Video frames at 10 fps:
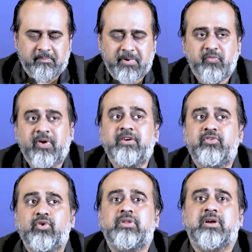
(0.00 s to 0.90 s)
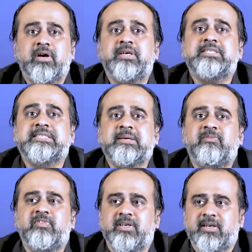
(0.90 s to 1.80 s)
But when truth hurts
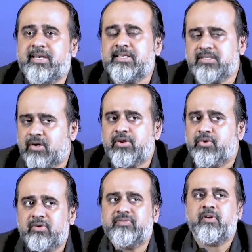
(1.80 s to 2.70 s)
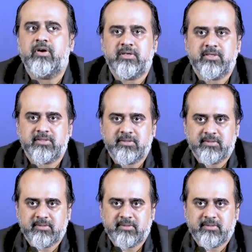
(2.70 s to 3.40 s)
someone, it is not your fault.